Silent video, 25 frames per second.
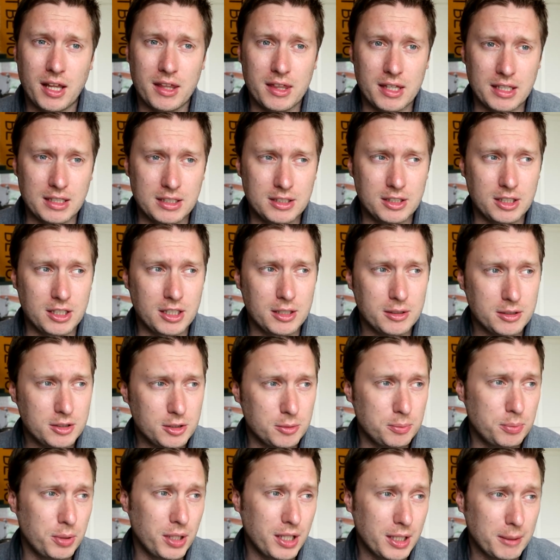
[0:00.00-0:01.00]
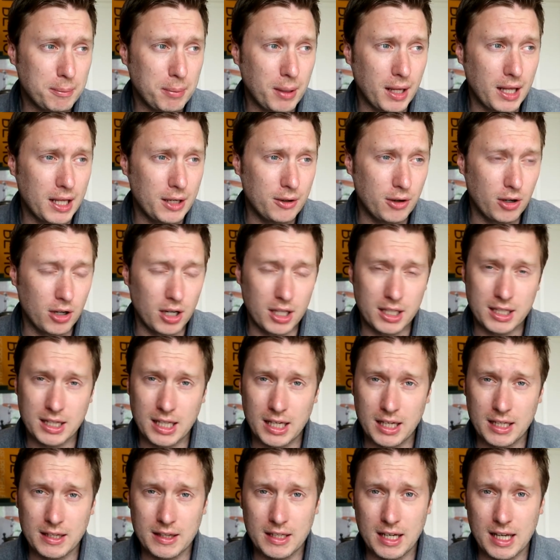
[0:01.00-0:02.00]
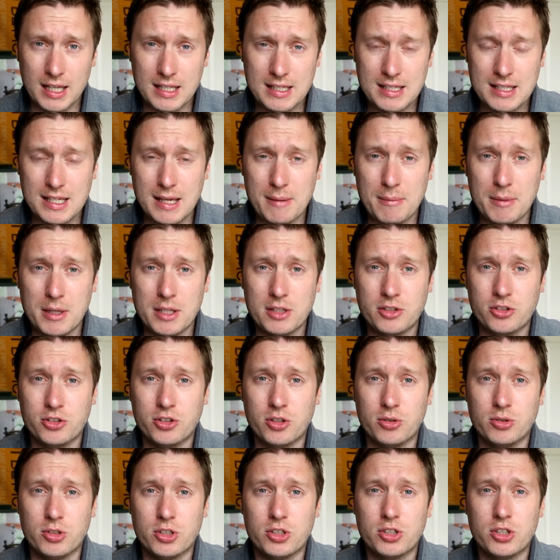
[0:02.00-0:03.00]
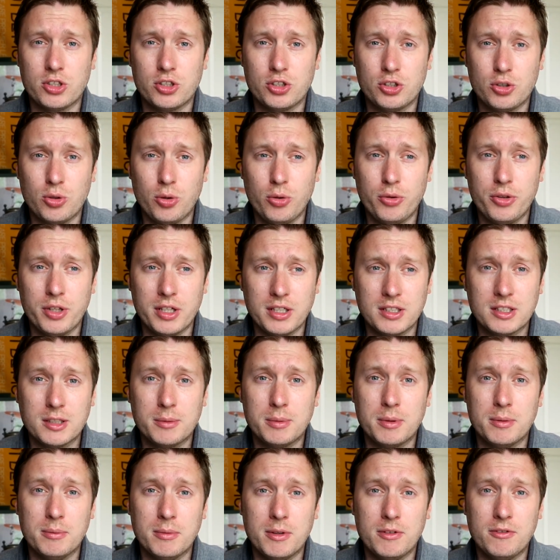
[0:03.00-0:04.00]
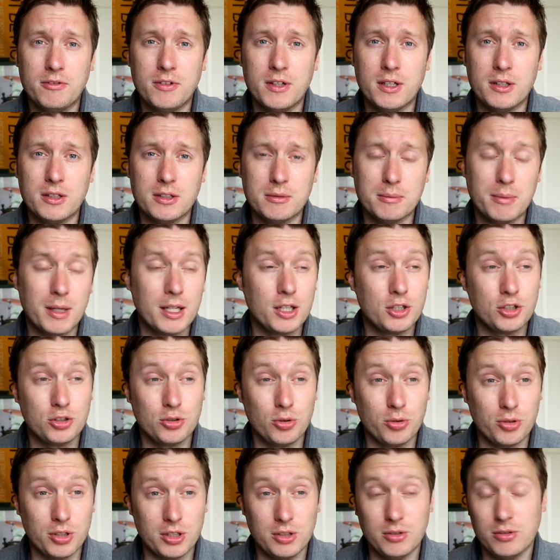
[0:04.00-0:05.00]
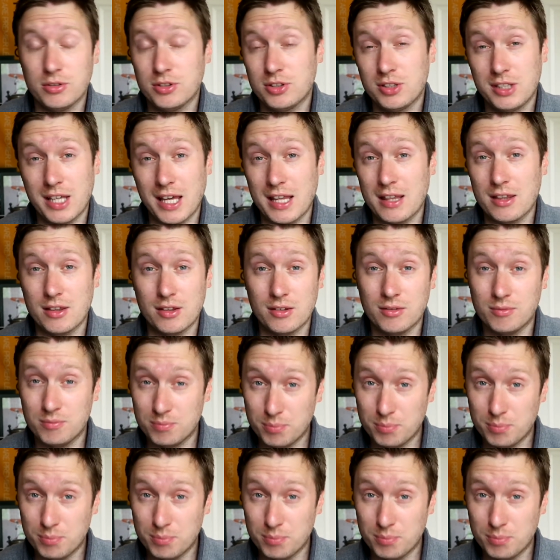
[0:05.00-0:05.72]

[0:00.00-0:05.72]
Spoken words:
I think to bring a player on like that in the last 10 minutes or so, just to shore things up in midfield and make sure that you get